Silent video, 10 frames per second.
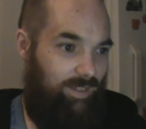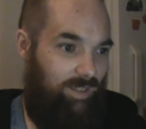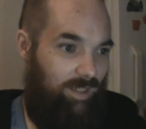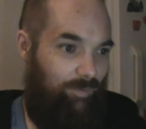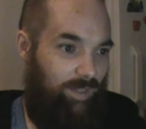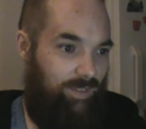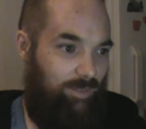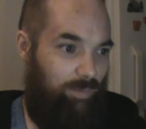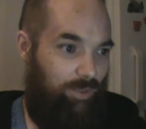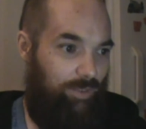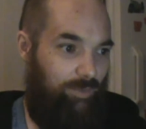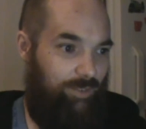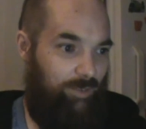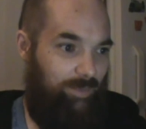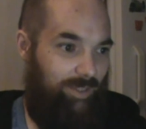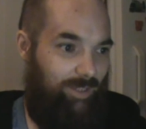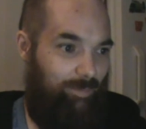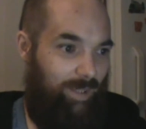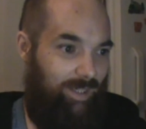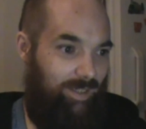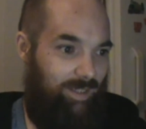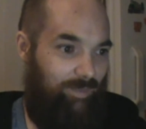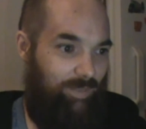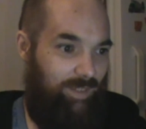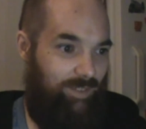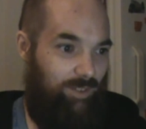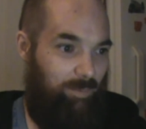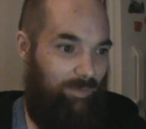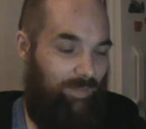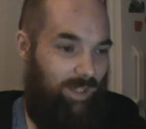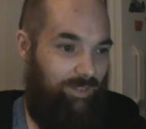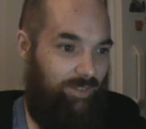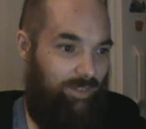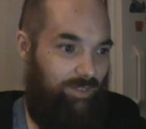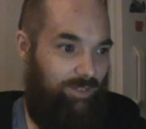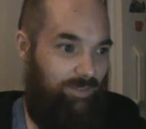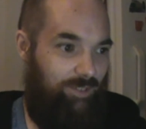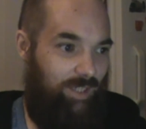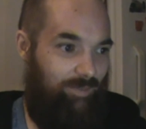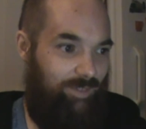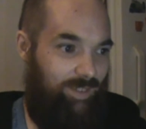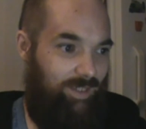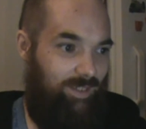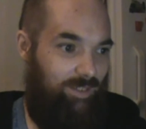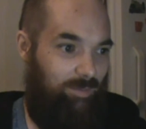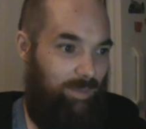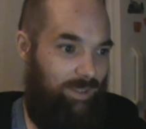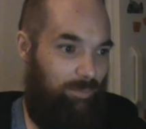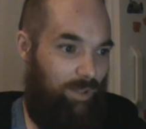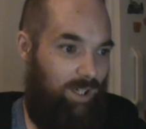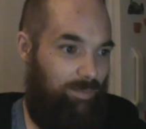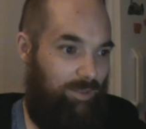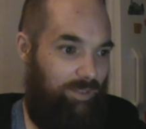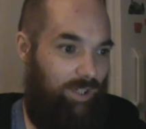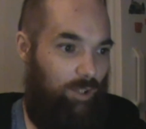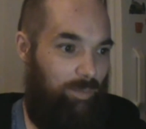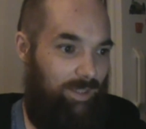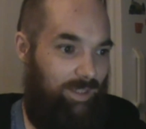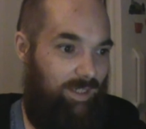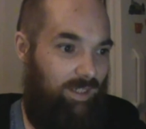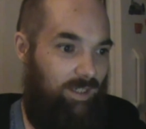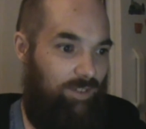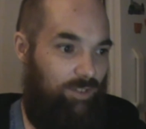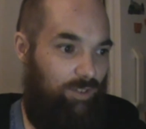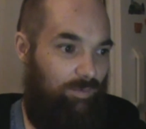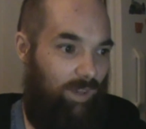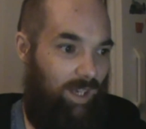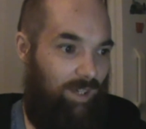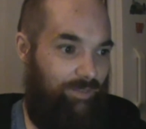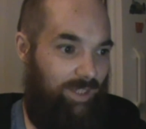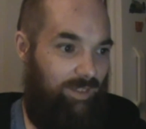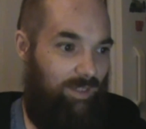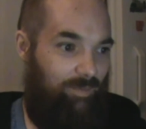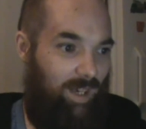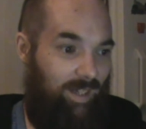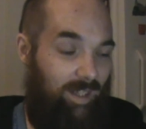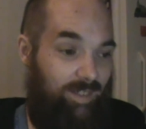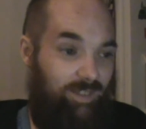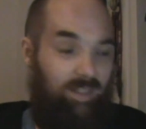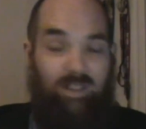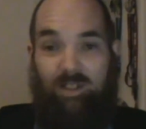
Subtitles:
an NFS employee was observed by NFS supervisor on June 17 to be improperly opening two valves identified as